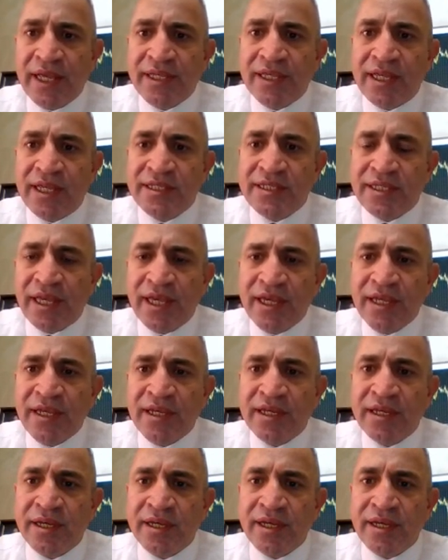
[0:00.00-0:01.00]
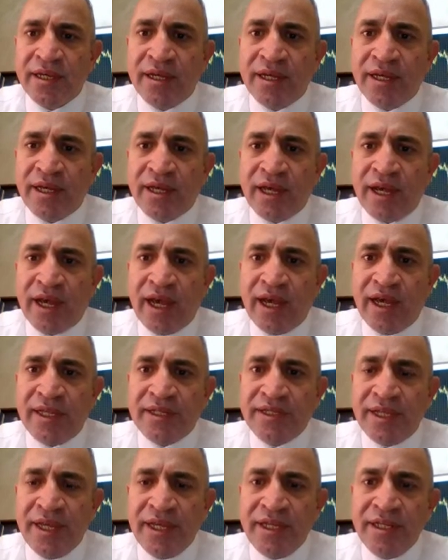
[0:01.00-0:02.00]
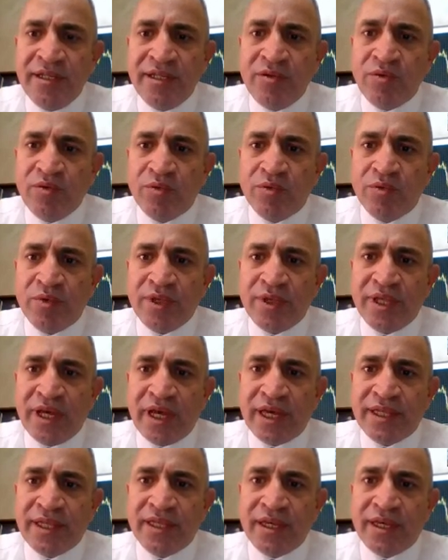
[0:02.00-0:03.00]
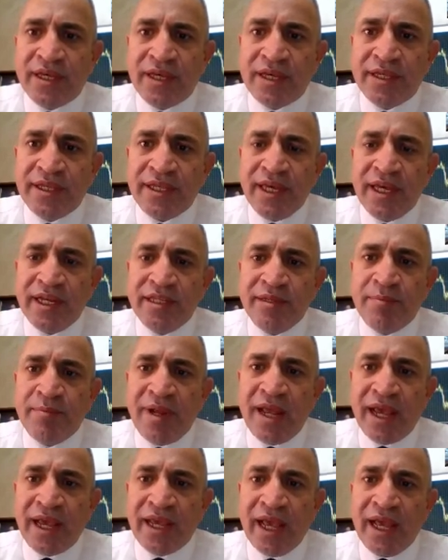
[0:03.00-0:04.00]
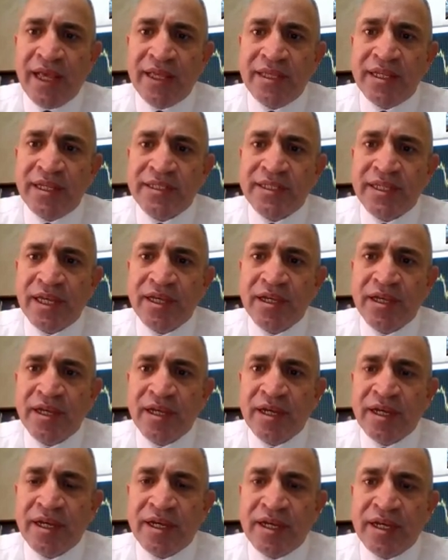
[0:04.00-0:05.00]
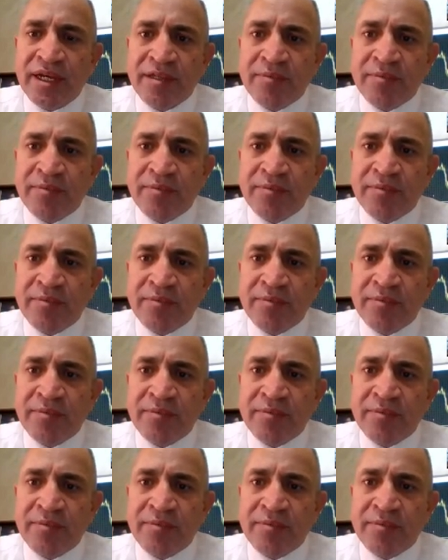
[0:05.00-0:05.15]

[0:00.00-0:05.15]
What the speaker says: candlestick and end with a third black candlestick.